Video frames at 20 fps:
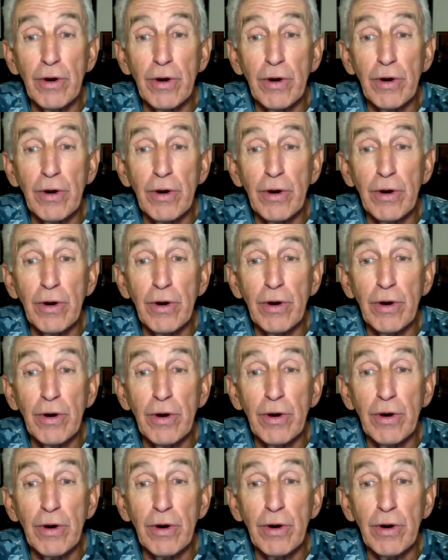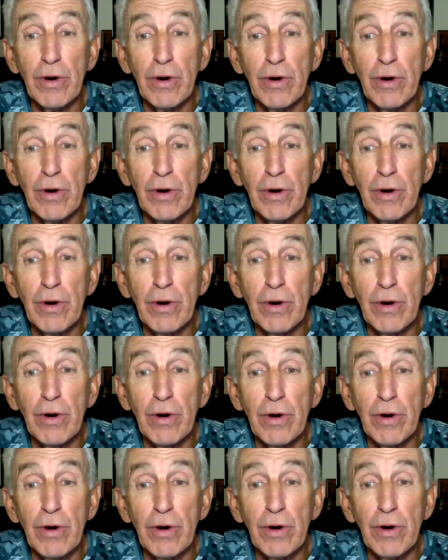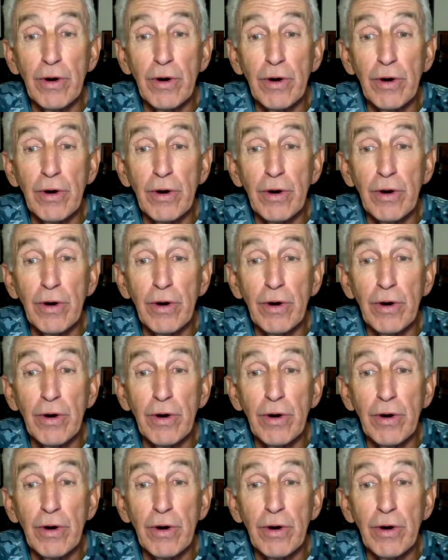Boy, I wonder what he'd have gotten with today's money